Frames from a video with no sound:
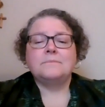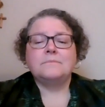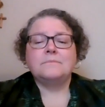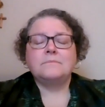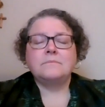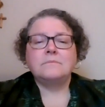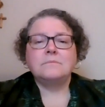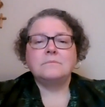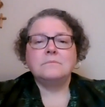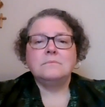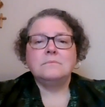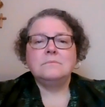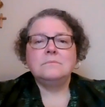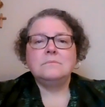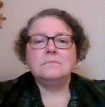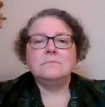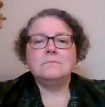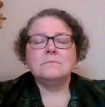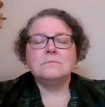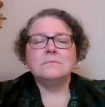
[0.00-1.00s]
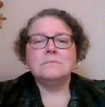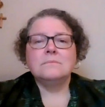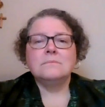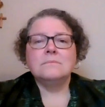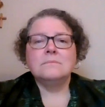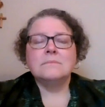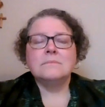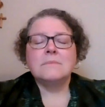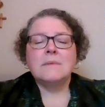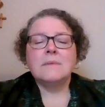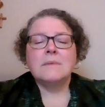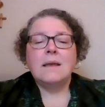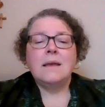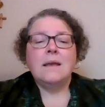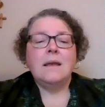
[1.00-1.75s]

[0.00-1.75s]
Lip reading: No one is speaking in this clip.